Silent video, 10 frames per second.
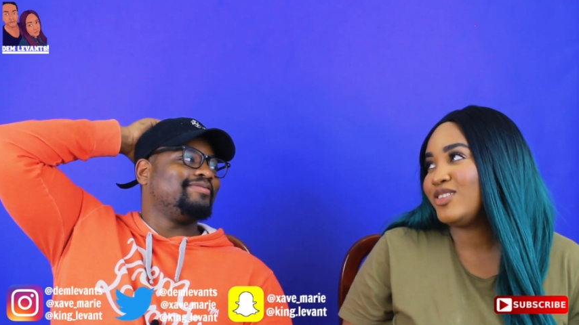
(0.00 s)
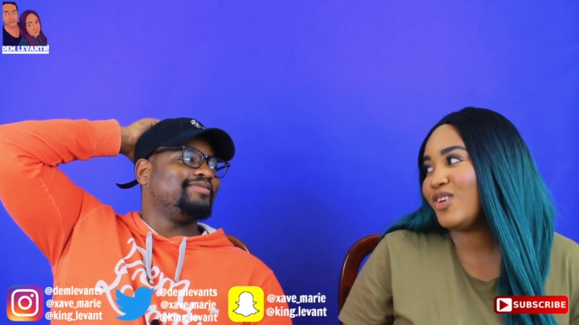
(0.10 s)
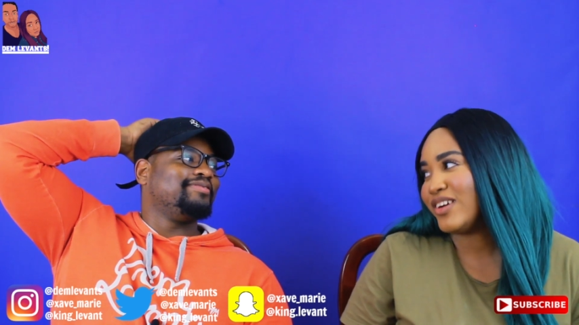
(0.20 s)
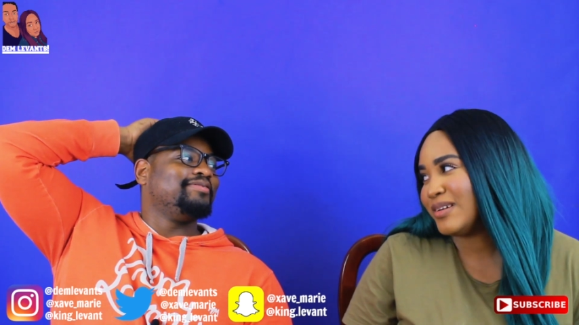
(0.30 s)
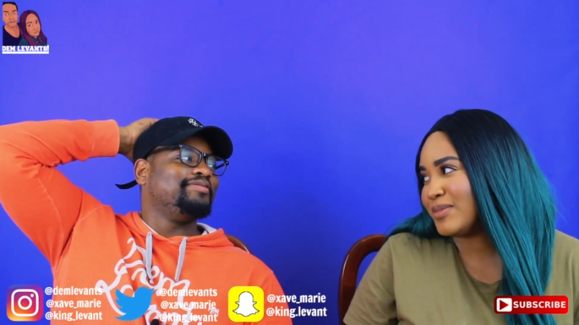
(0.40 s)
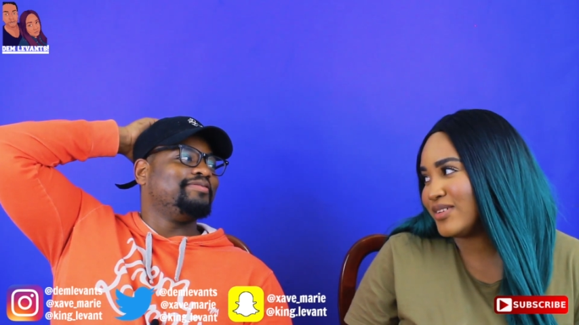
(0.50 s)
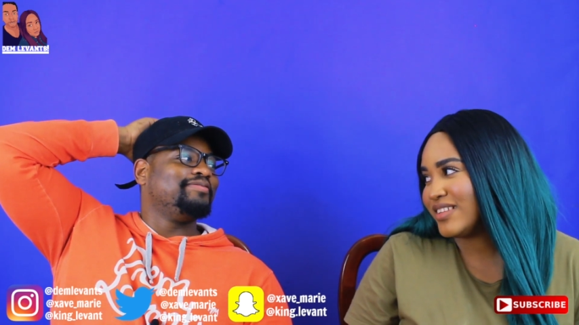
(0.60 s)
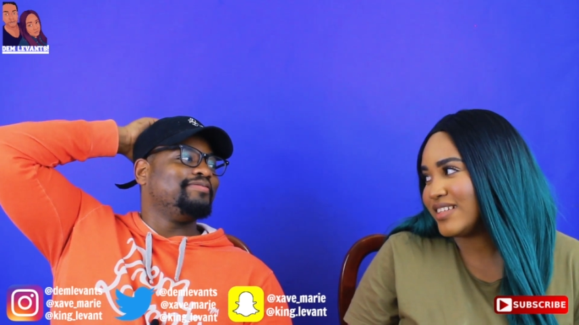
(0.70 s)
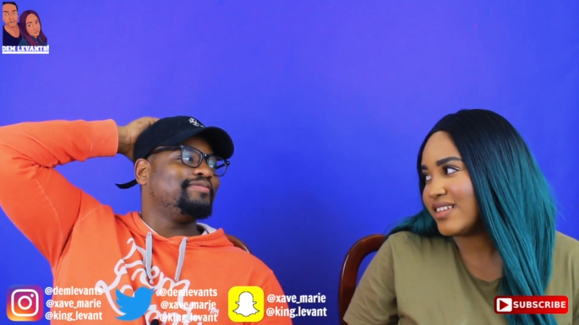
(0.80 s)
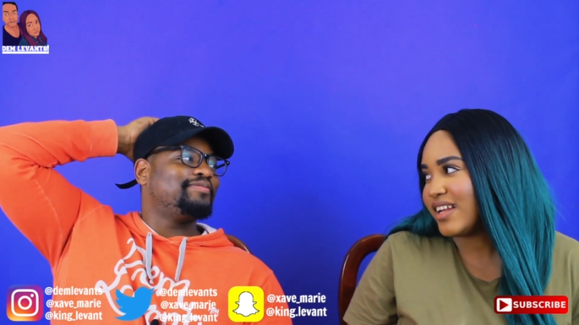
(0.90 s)
Speaker 1: talking
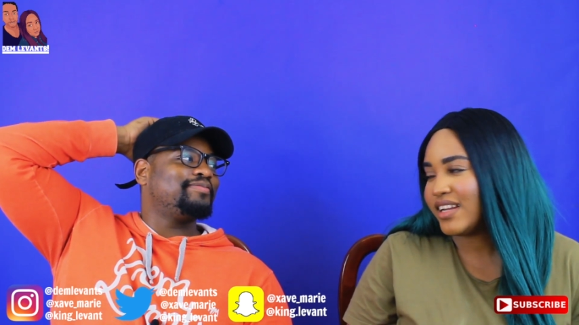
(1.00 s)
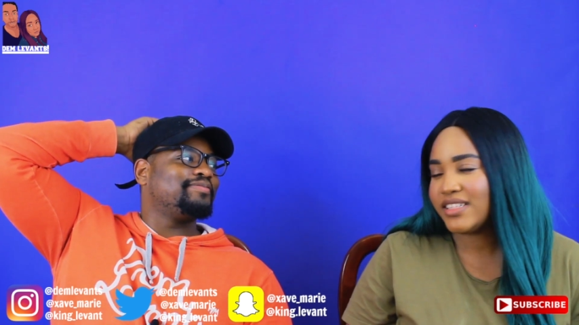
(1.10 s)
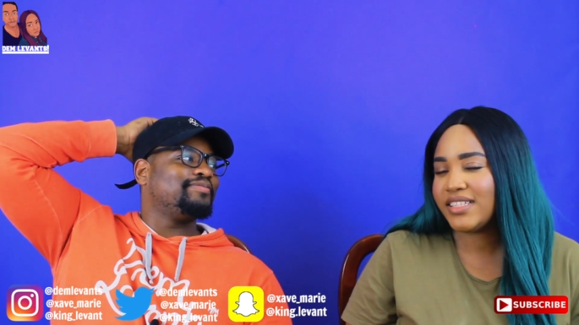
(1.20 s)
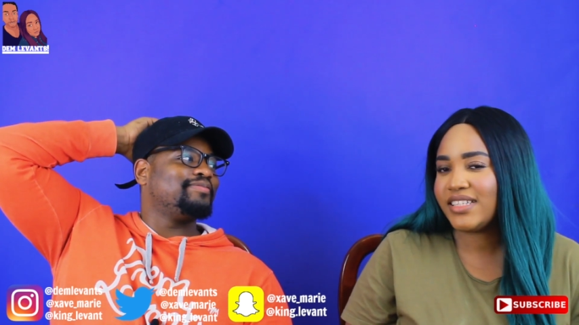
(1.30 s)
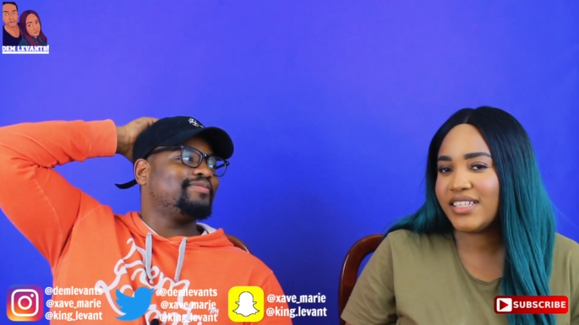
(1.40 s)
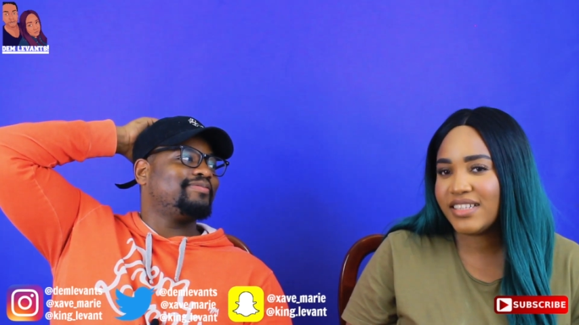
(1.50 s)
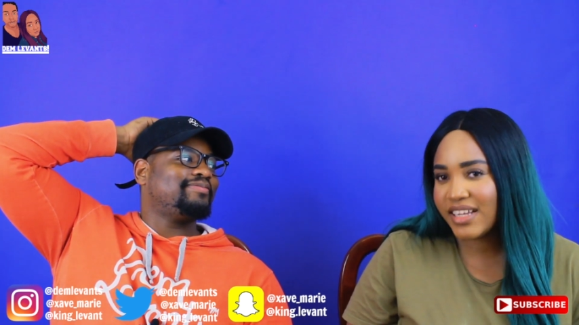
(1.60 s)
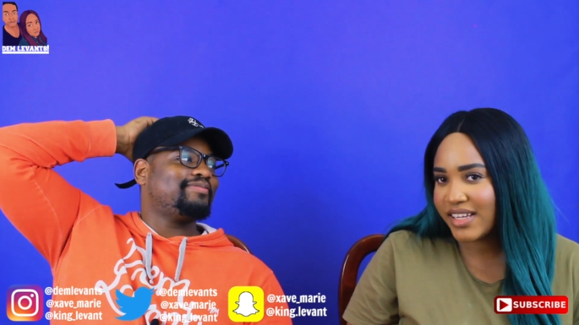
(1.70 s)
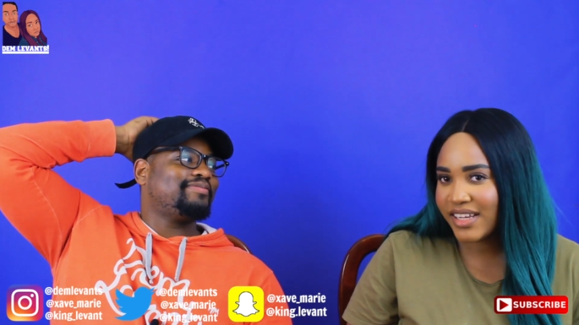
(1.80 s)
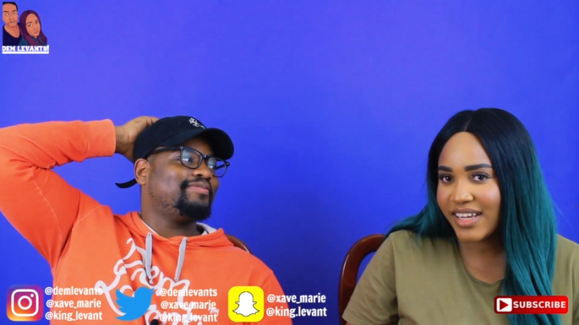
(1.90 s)
about this and it's still
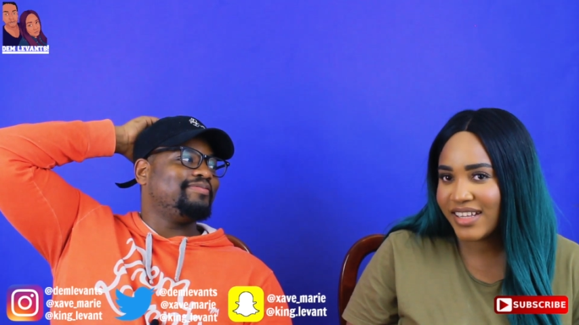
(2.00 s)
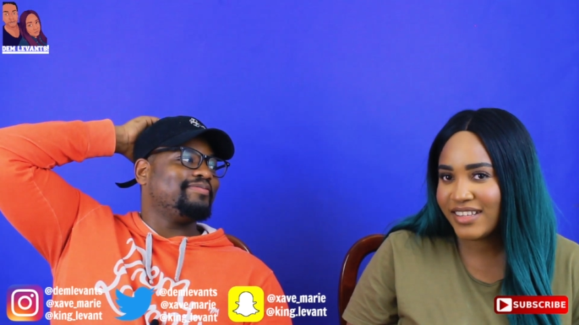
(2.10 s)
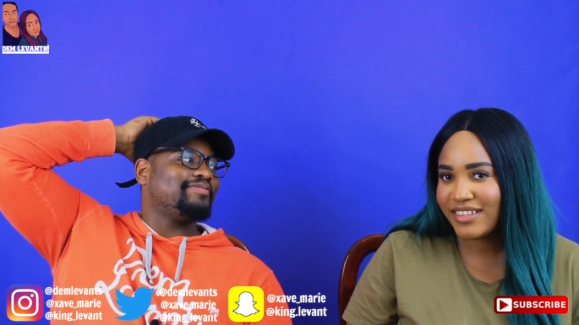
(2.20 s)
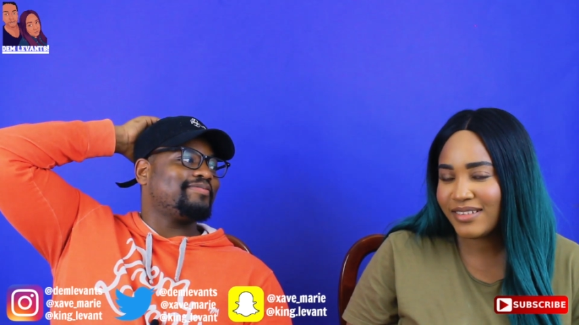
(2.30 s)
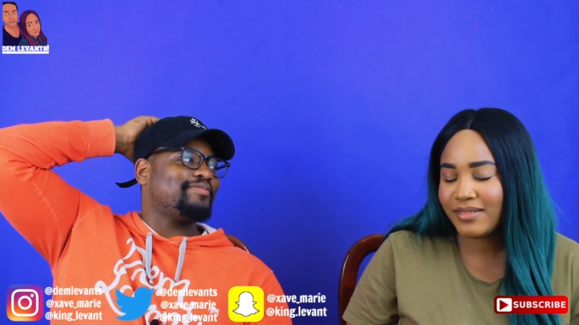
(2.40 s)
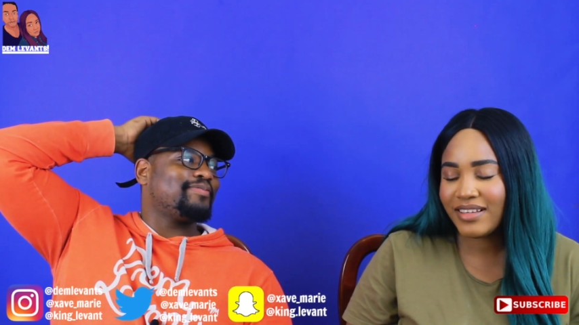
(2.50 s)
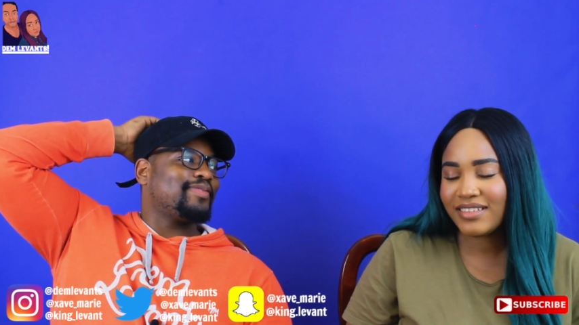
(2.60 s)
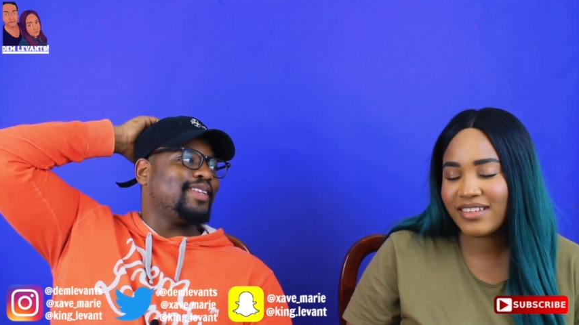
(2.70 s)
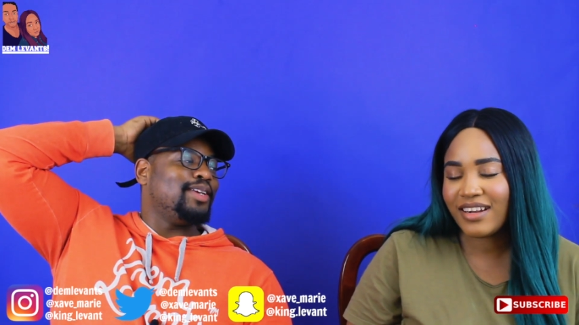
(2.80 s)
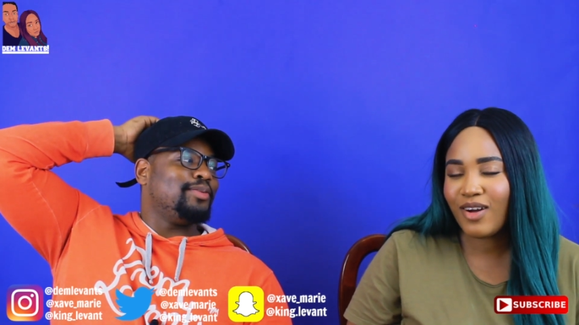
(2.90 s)
not here.
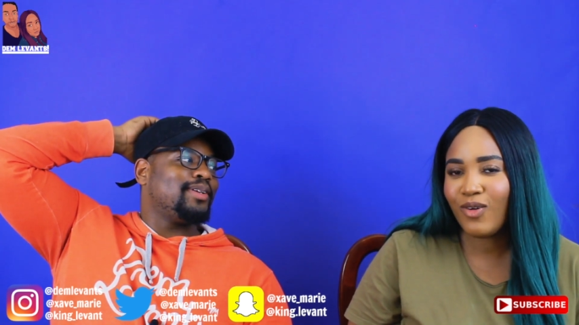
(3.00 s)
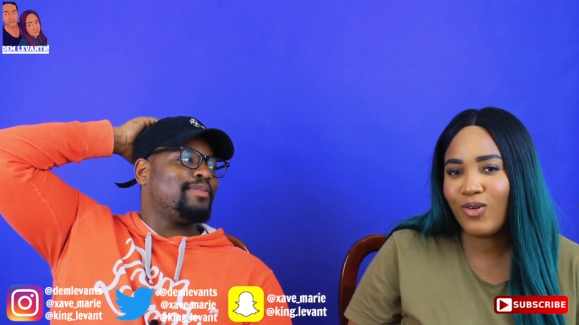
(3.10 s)
Listen, you how